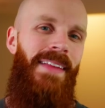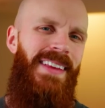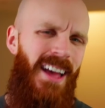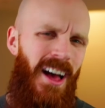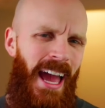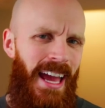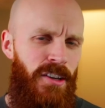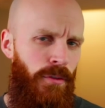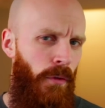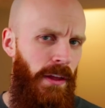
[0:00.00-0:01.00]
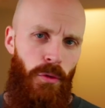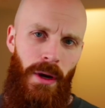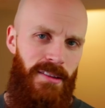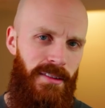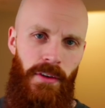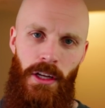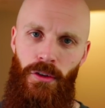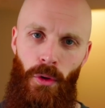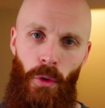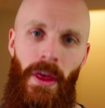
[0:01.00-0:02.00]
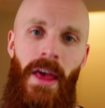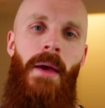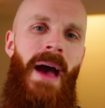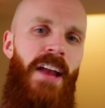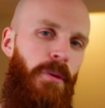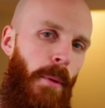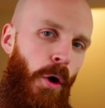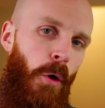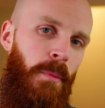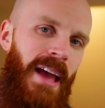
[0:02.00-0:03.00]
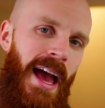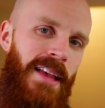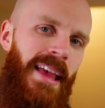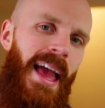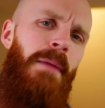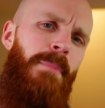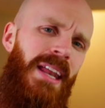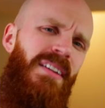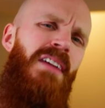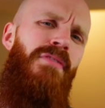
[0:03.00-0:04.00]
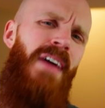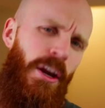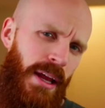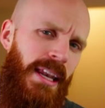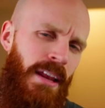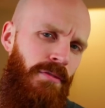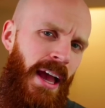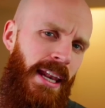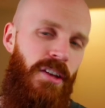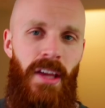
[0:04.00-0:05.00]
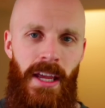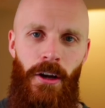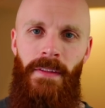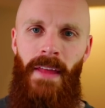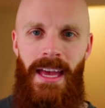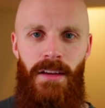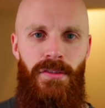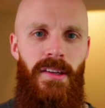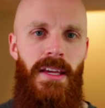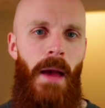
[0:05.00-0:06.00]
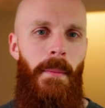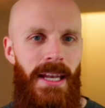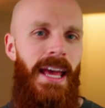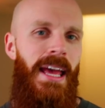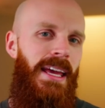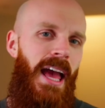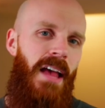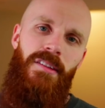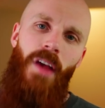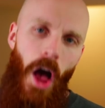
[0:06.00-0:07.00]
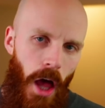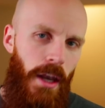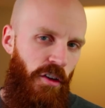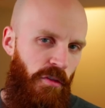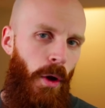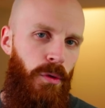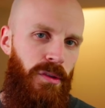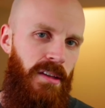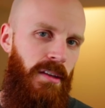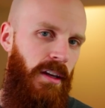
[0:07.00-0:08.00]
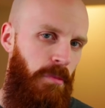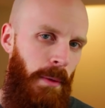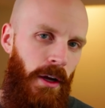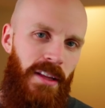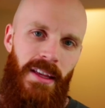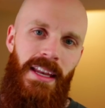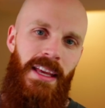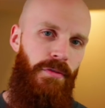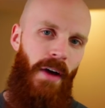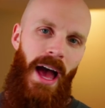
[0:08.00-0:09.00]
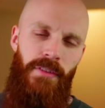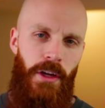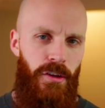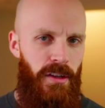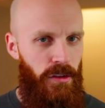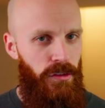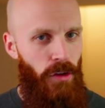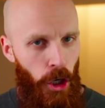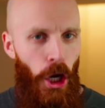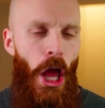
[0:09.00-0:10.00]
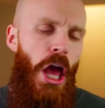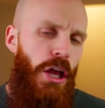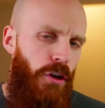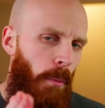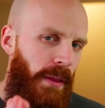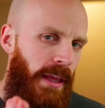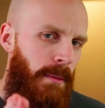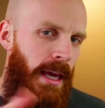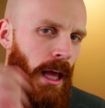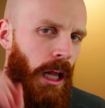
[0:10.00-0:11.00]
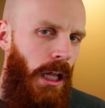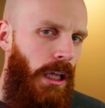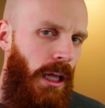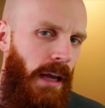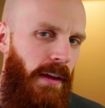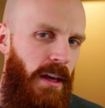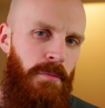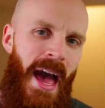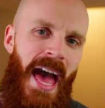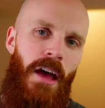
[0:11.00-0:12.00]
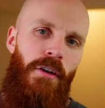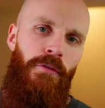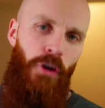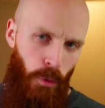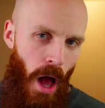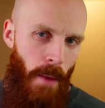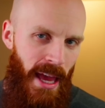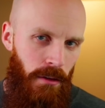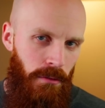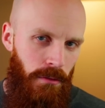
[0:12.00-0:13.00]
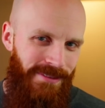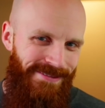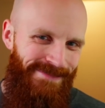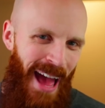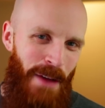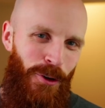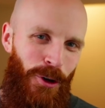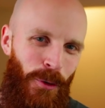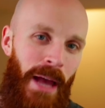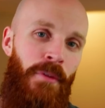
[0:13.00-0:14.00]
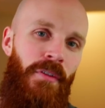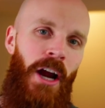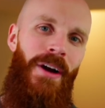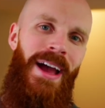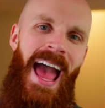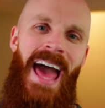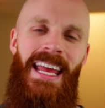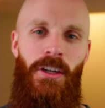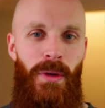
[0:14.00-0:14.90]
at the young age of only 27 years old, Patrick Mahomes has a bit of a veteran advantage here in the AFC. I mean, he has a ton of postseason experience in his 5 years as a starter. Don't believe me? Look at this. Matt Verderame of Arrowhead Addict